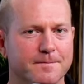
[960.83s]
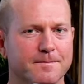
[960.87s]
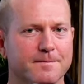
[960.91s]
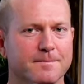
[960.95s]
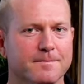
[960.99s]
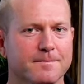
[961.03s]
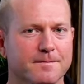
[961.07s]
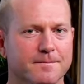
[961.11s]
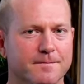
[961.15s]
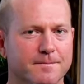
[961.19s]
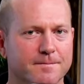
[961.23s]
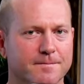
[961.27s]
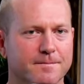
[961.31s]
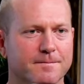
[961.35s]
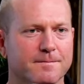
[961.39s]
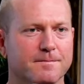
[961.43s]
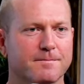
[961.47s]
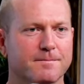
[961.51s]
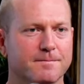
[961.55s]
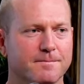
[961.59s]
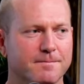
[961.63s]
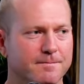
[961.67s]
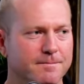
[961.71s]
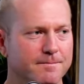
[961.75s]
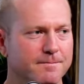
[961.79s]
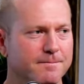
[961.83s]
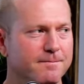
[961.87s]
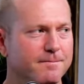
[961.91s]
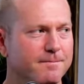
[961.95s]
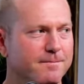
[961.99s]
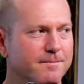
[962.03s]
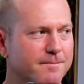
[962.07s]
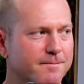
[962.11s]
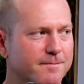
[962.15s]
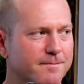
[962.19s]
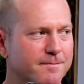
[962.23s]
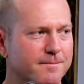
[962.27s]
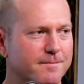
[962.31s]

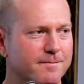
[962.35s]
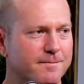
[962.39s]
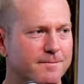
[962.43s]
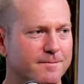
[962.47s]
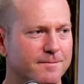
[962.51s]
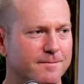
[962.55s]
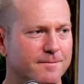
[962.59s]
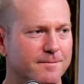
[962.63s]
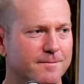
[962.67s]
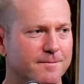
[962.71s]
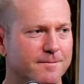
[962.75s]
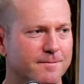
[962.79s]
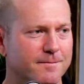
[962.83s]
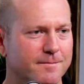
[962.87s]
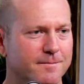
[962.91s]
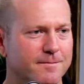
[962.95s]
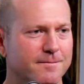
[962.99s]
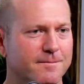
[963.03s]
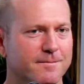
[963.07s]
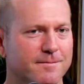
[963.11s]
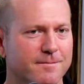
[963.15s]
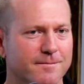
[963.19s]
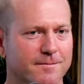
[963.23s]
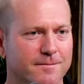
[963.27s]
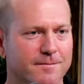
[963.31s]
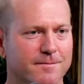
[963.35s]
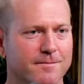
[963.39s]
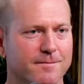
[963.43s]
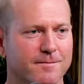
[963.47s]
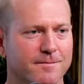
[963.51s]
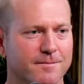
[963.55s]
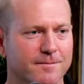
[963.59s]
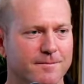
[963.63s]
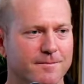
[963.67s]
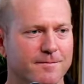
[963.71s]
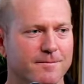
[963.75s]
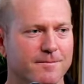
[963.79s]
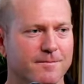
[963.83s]

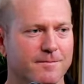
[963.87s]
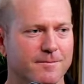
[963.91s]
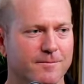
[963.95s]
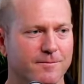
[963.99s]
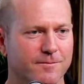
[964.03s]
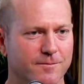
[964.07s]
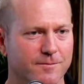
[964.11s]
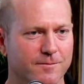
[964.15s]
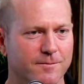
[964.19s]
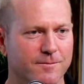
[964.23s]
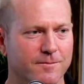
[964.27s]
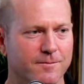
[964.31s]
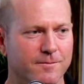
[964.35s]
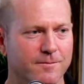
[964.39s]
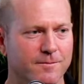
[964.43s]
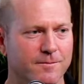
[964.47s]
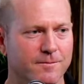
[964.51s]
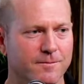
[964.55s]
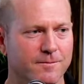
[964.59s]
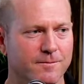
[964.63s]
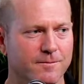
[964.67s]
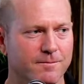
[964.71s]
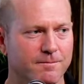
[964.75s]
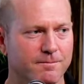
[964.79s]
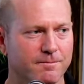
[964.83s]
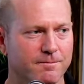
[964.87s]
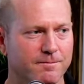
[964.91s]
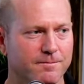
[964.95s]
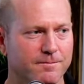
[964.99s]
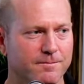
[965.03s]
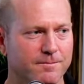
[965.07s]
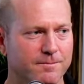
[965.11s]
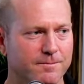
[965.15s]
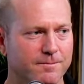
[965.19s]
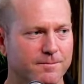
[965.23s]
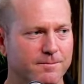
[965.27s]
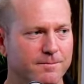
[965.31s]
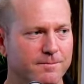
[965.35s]

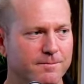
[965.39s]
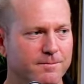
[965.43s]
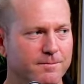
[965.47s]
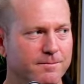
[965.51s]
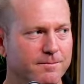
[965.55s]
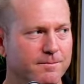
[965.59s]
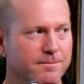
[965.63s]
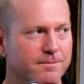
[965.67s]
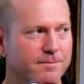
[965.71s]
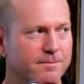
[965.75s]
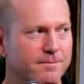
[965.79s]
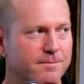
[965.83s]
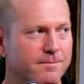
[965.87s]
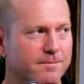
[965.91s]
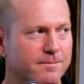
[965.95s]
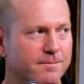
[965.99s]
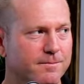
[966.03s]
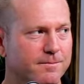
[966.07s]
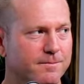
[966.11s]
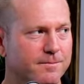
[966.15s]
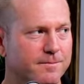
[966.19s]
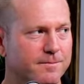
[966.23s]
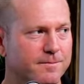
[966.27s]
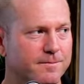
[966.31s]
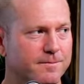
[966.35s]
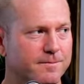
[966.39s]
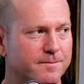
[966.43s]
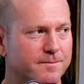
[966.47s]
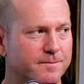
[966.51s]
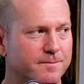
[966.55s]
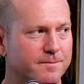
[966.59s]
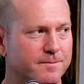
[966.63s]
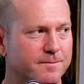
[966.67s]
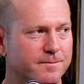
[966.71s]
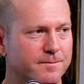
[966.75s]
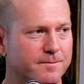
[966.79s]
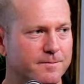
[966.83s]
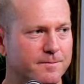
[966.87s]

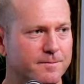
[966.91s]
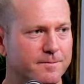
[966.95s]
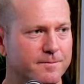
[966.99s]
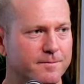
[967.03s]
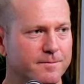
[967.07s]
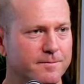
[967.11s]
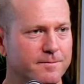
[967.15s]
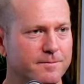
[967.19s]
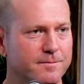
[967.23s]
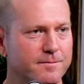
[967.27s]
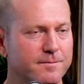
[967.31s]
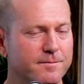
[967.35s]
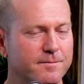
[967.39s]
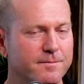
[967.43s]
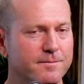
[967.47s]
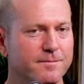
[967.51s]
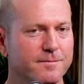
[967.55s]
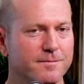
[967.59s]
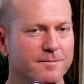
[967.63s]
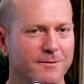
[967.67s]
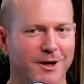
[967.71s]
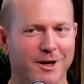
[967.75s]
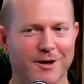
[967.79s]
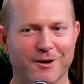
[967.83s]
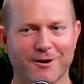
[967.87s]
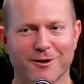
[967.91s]
The person shown says nothing.